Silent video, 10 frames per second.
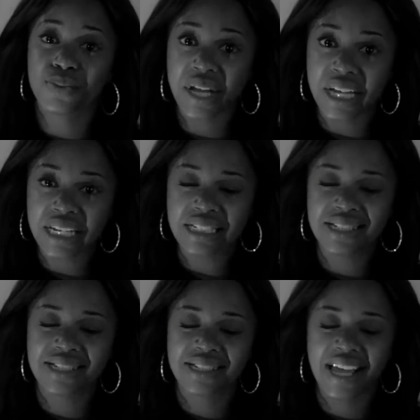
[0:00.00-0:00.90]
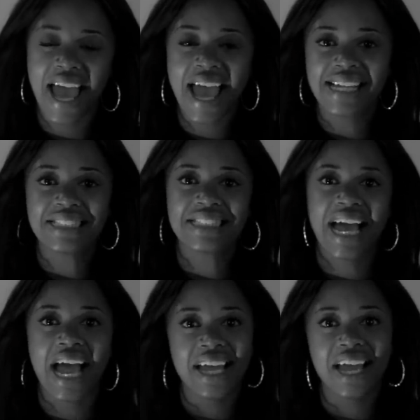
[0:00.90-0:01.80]
Red, and
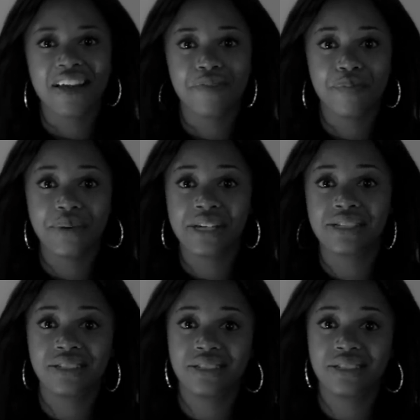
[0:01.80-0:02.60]
I have been